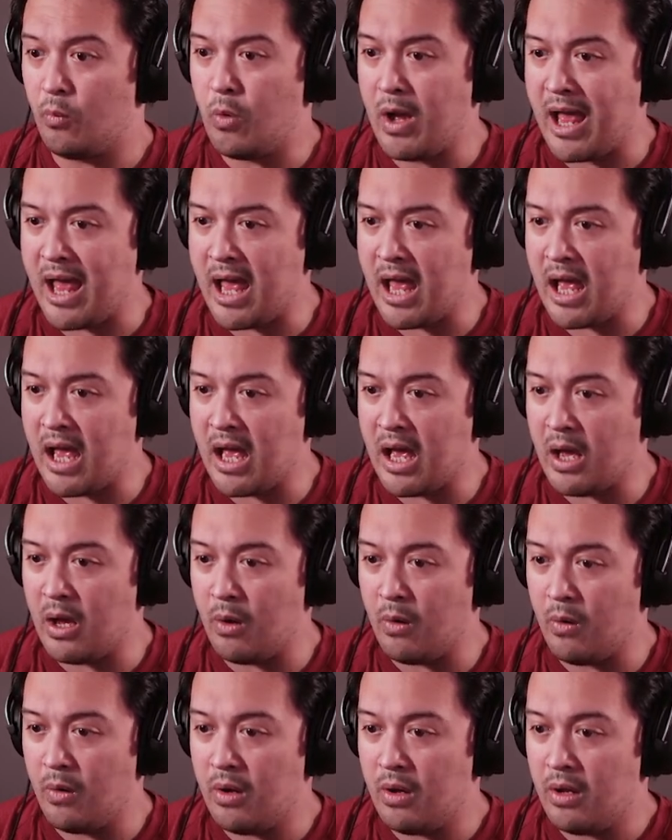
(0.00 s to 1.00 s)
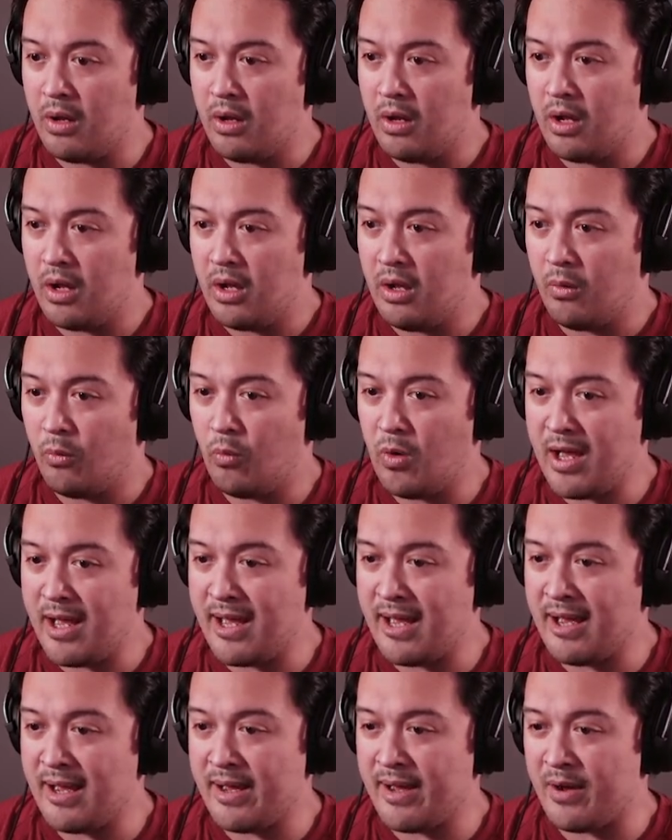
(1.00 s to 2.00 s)
Wow.
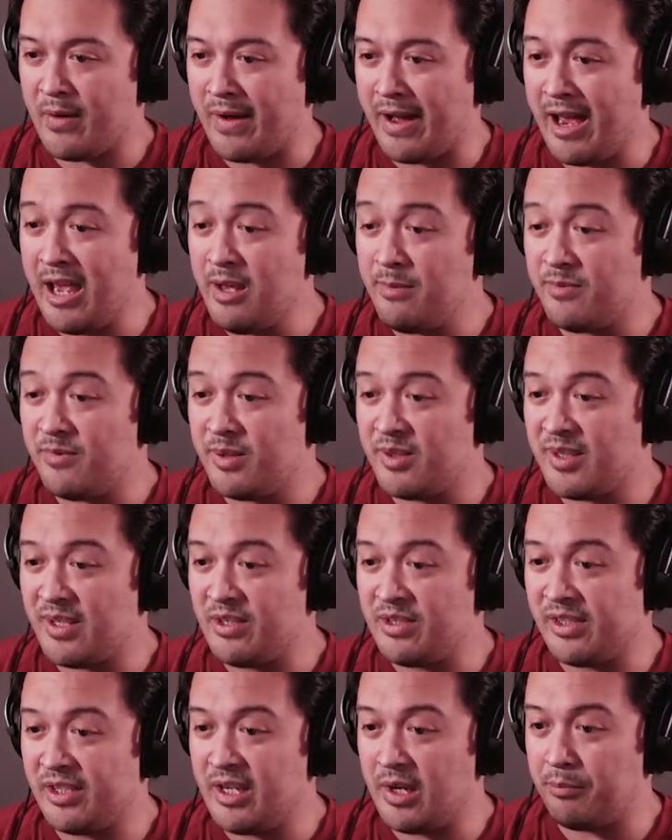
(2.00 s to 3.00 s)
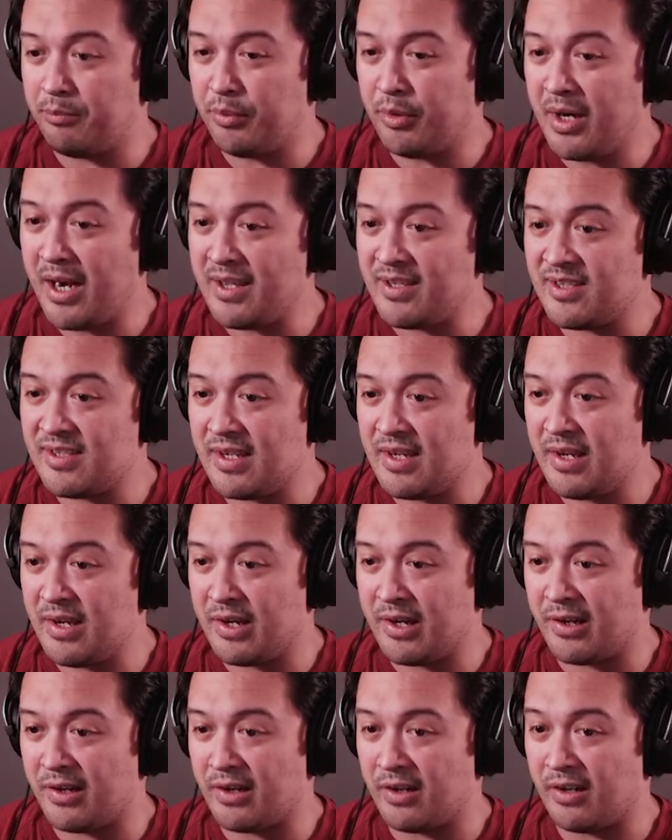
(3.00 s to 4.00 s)
Wow, I am seriously impressed
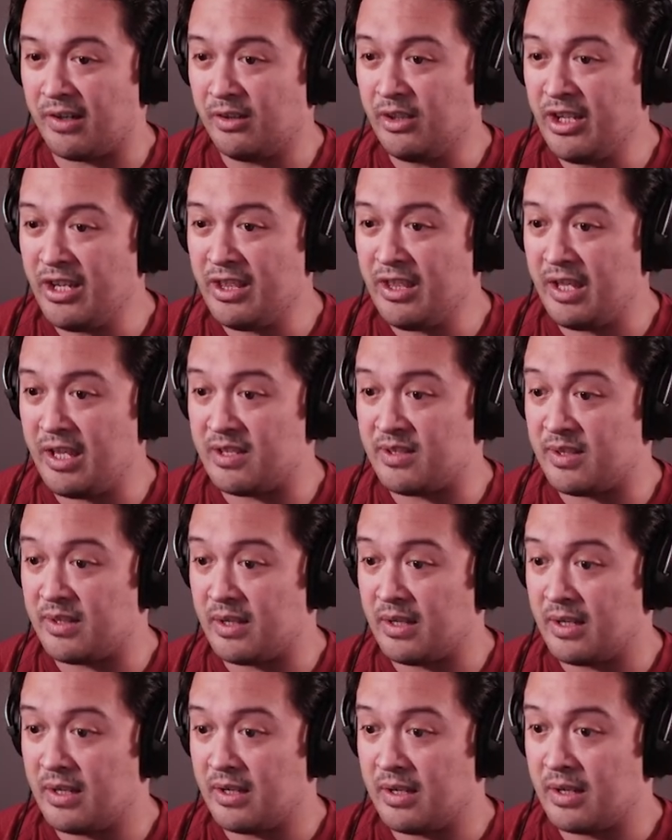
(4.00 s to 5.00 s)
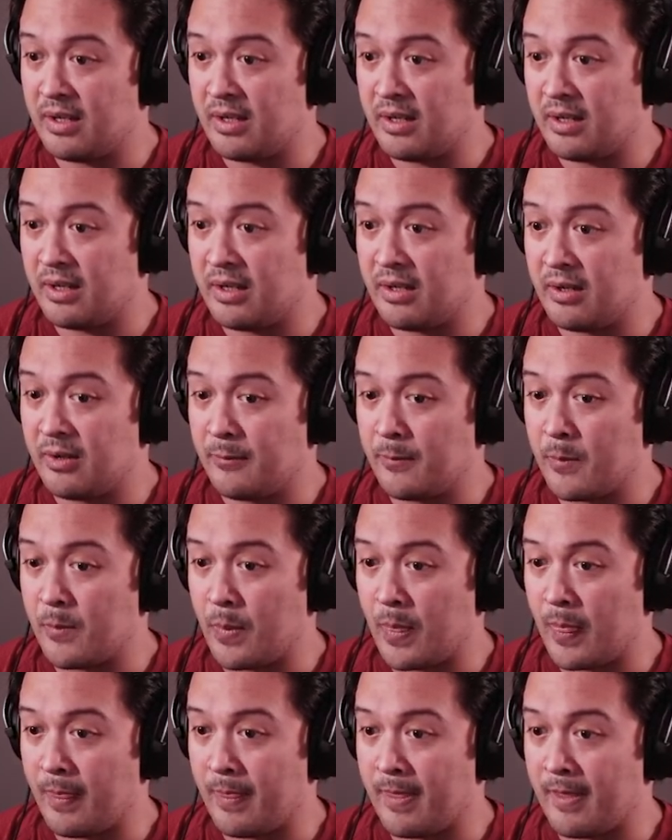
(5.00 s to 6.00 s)
here. Look at this.
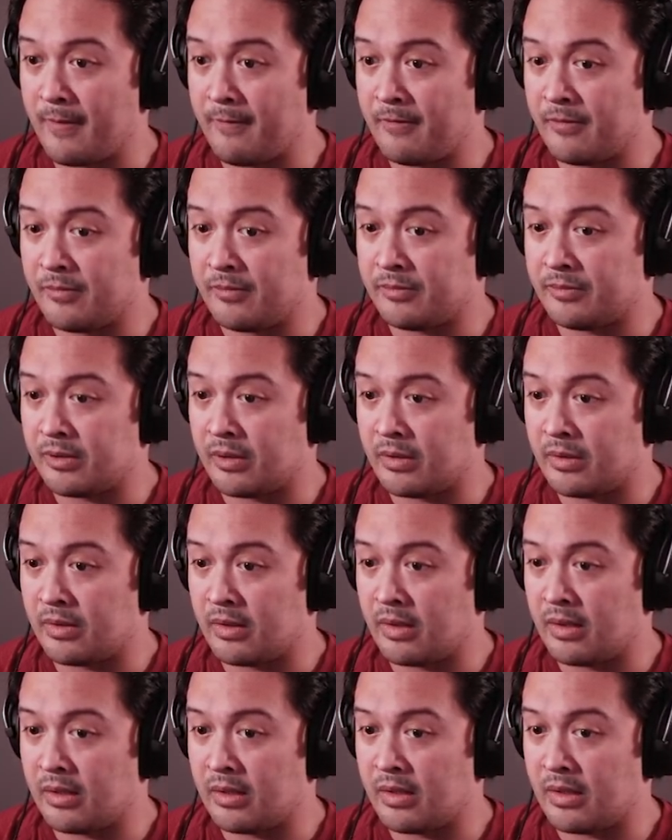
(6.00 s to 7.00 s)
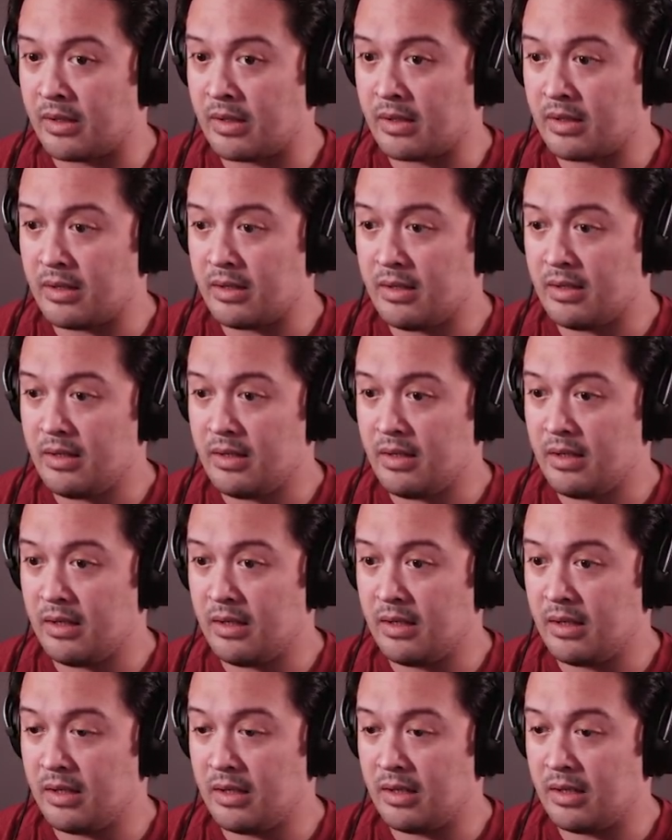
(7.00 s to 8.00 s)
Mm, what? They've done an
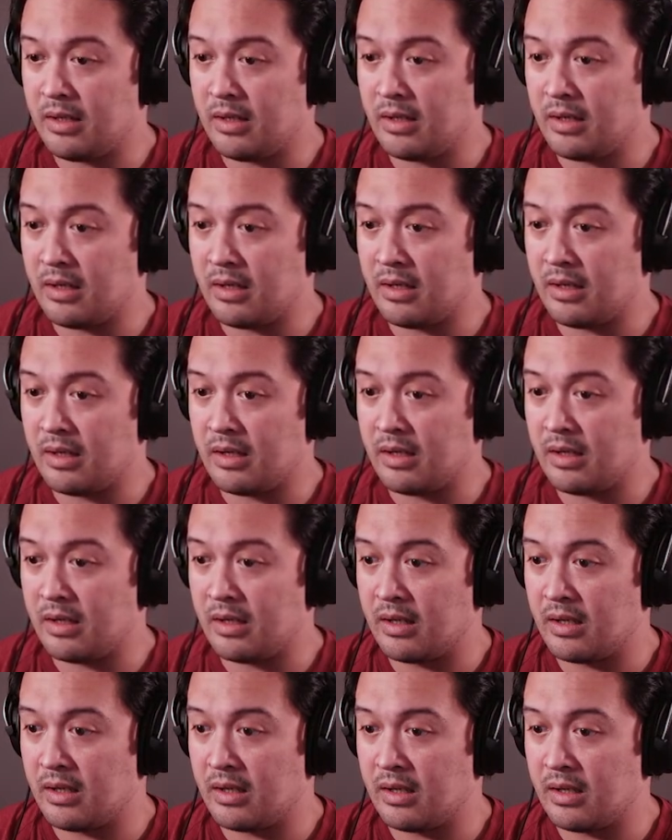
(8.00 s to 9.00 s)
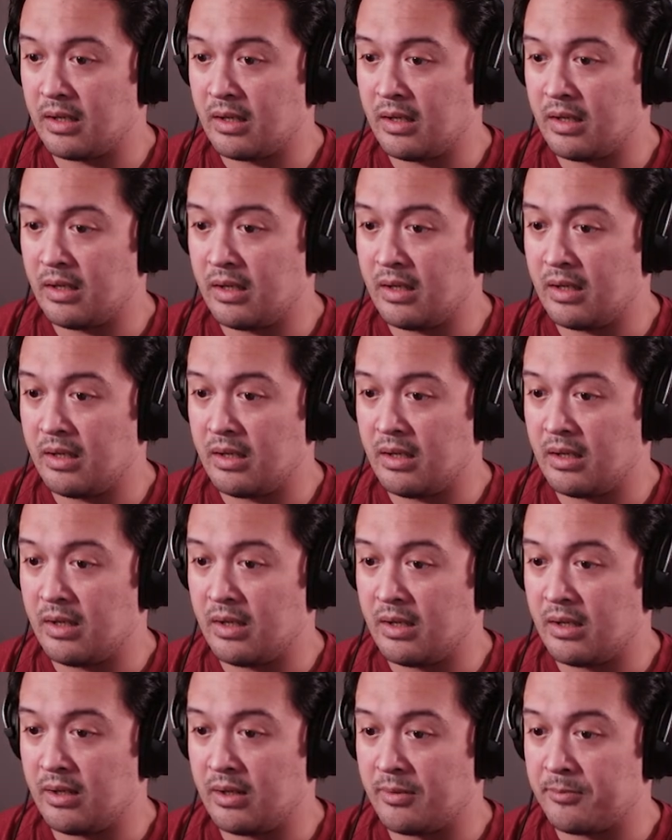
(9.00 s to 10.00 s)
increase for you, so that's 300 milligrams
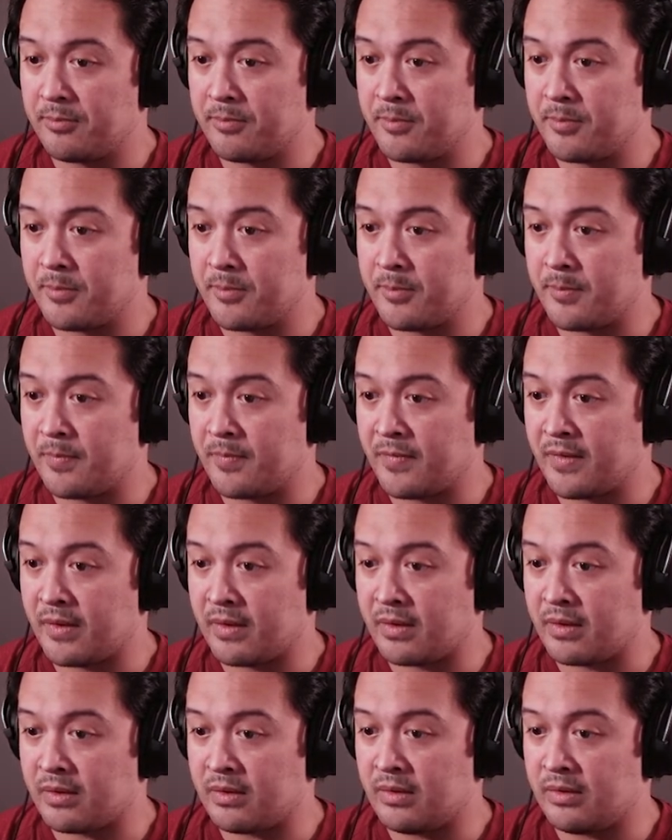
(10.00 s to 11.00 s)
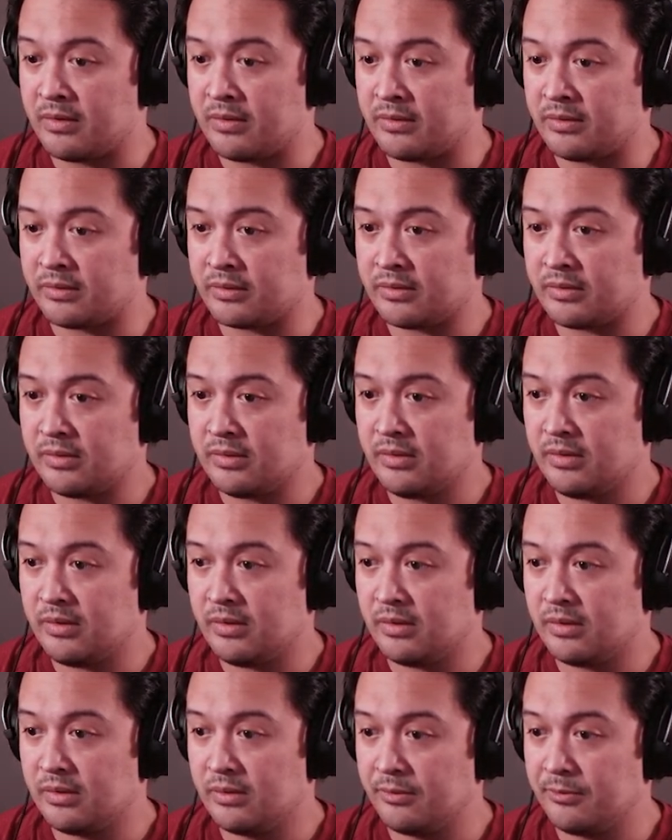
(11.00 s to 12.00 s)
now. Uh, let me know if you have any
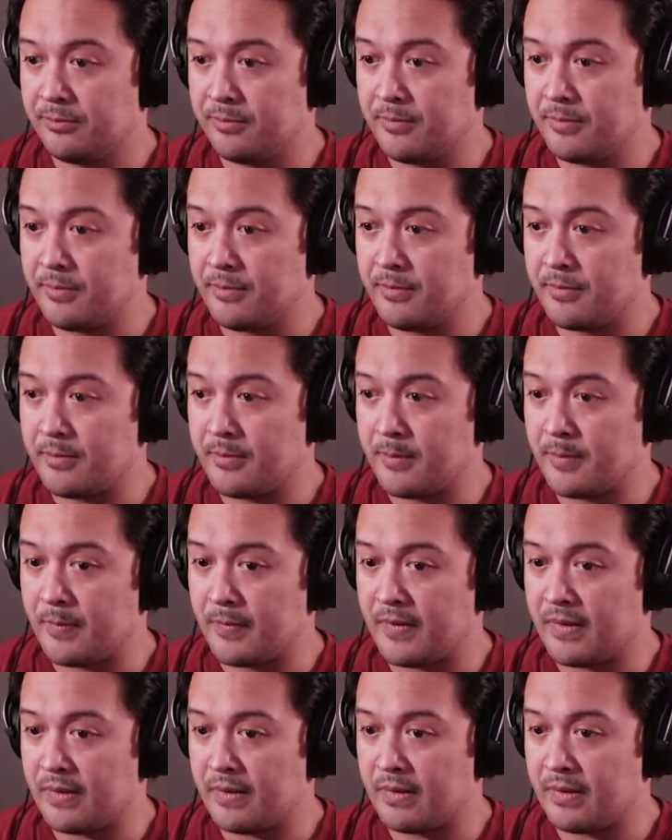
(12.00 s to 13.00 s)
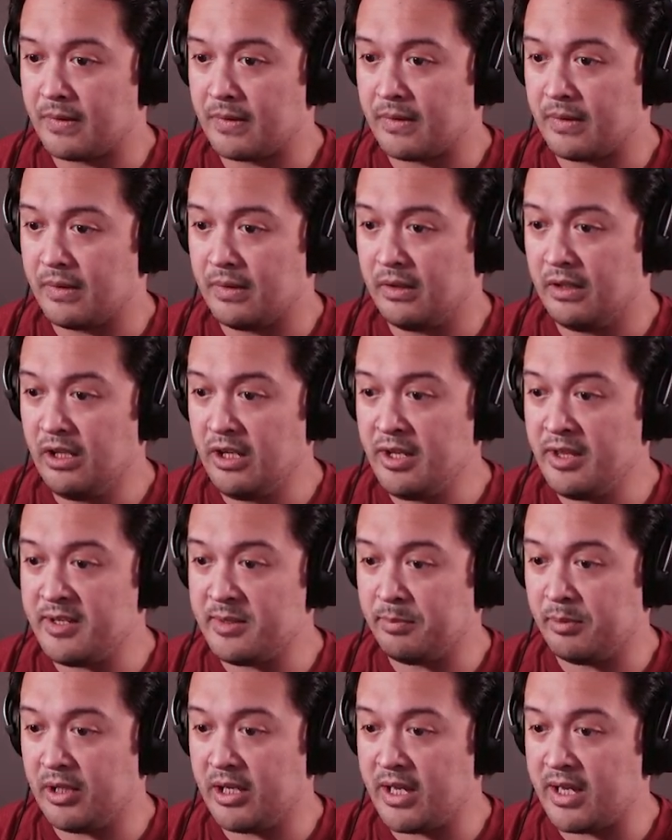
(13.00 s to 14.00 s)
questions, okay? Look at
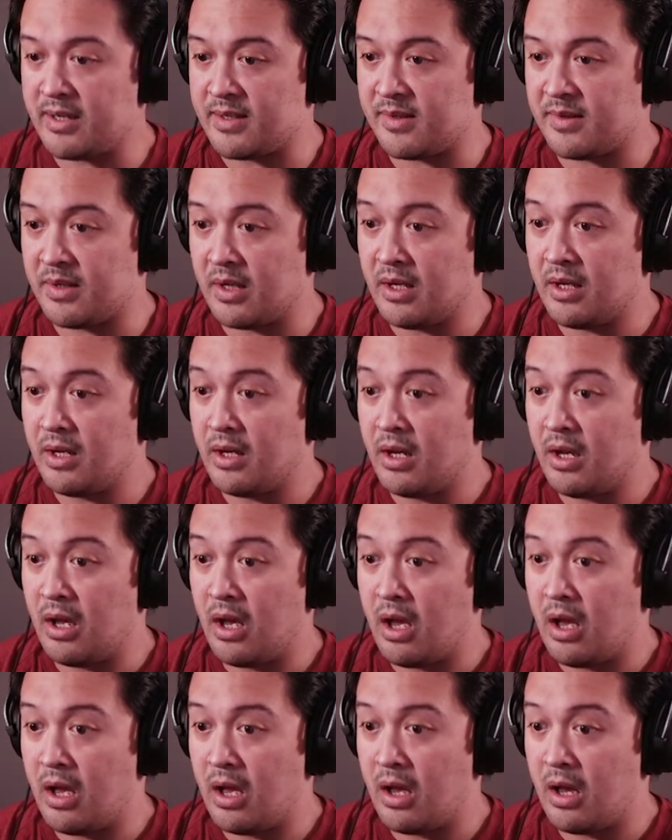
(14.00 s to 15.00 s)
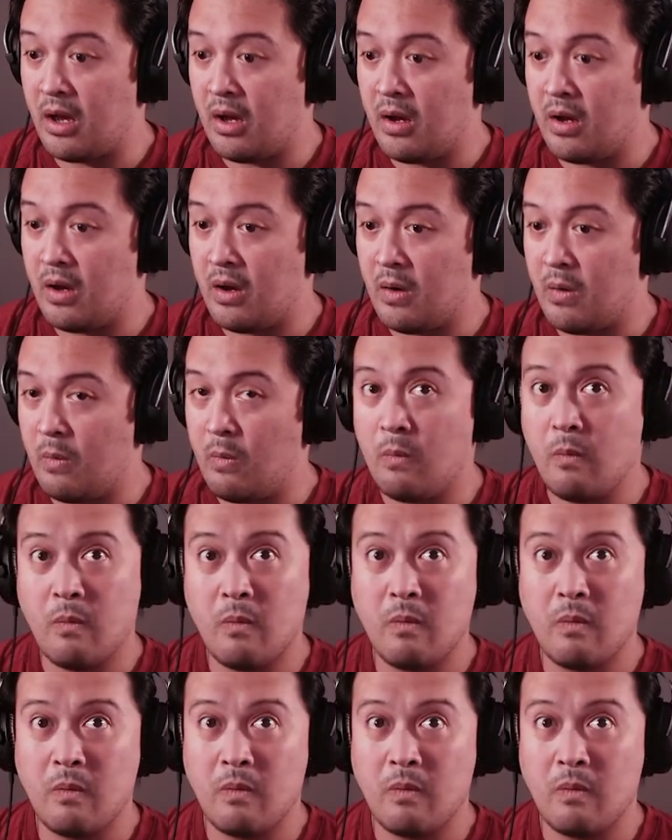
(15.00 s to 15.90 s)
this place. I miss you so much.